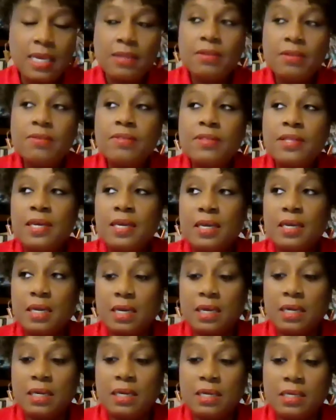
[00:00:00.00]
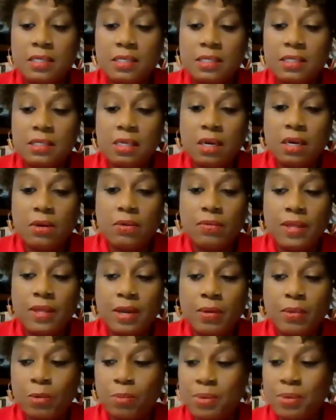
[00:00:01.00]
The other thing is,
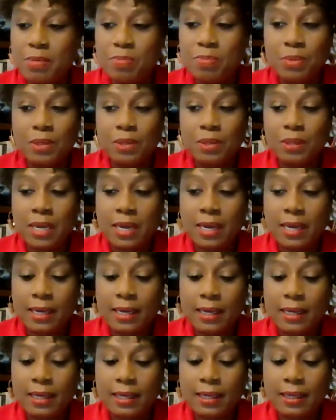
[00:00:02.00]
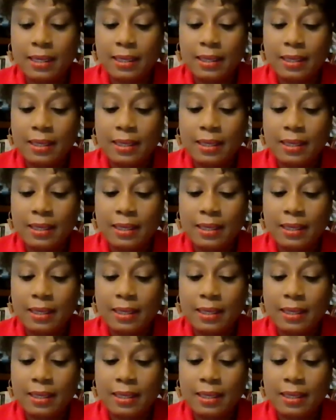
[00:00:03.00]
there were people like